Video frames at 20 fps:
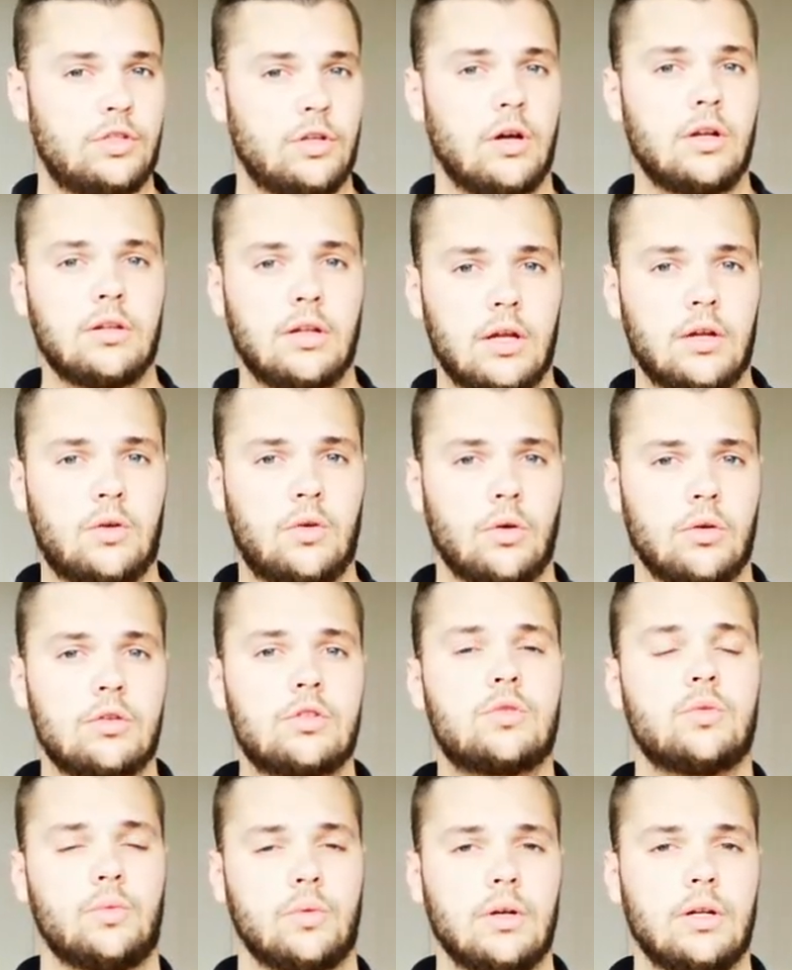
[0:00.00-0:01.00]
online
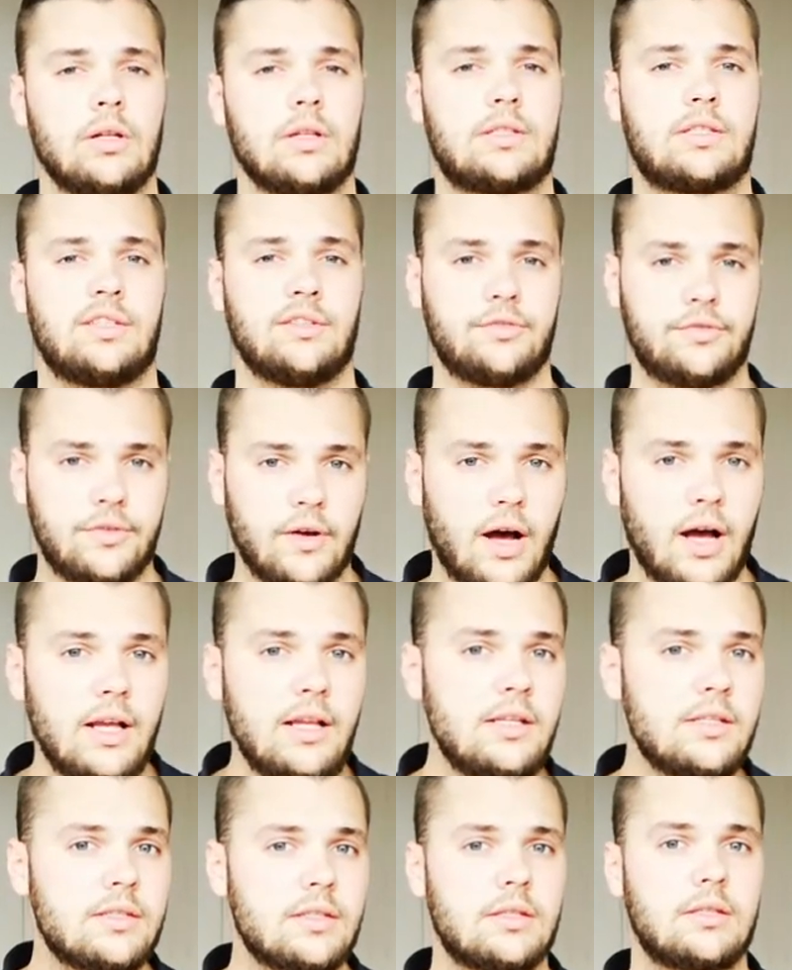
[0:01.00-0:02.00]
course, will
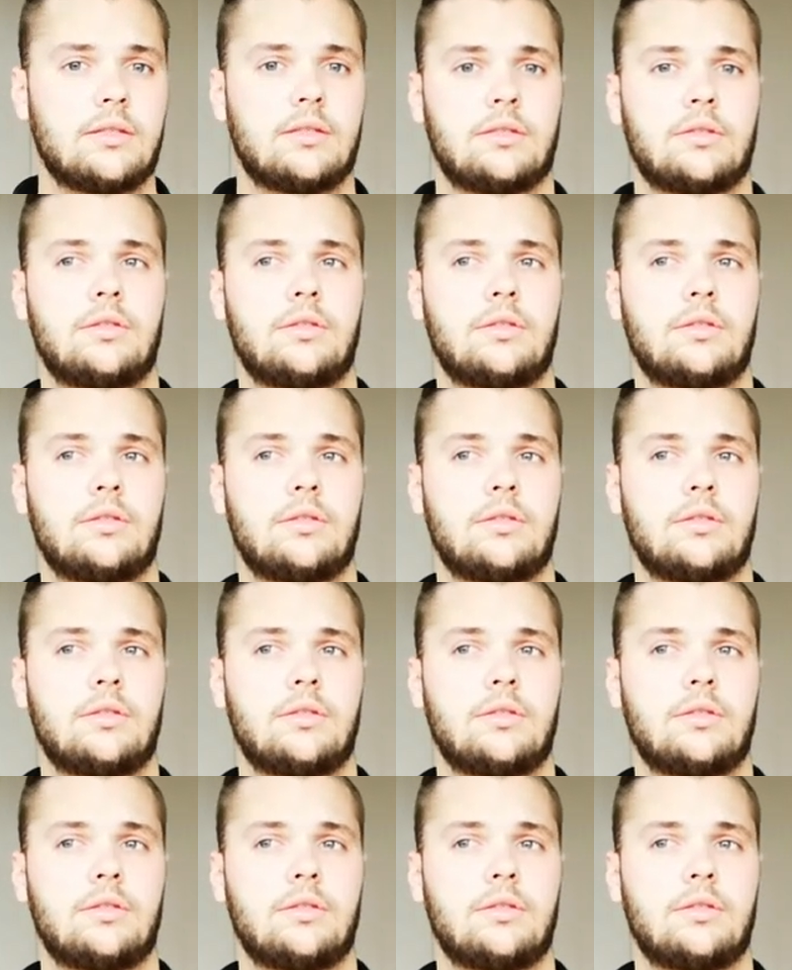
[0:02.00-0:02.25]
suffice